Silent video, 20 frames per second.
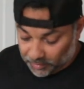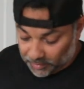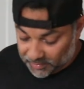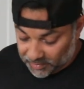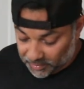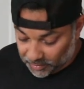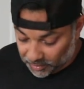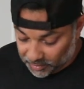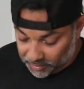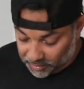let's
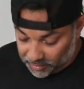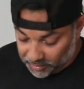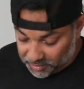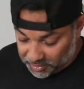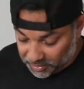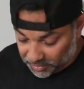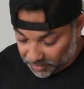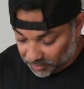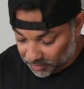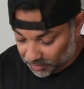cut into the
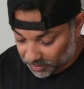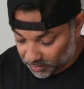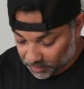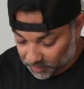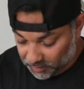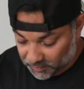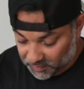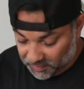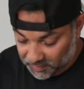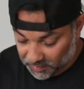chicken
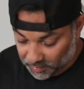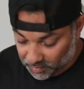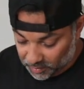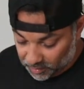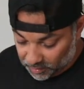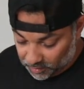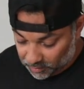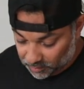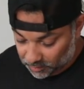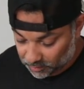and
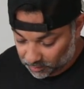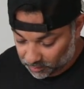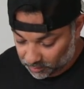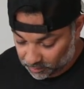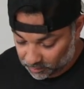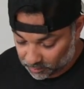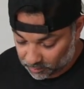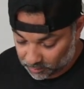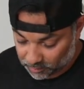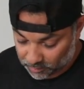see
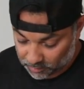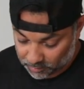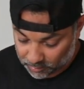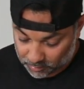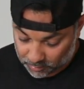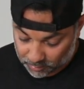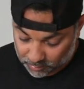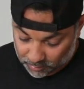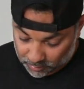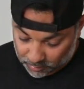
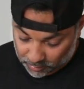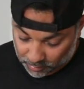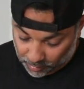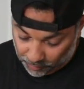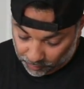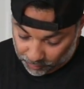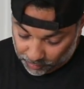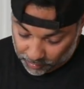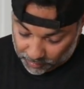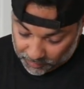
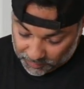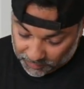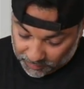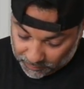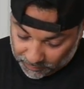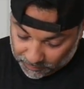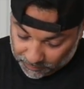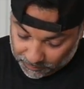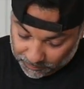how it looks.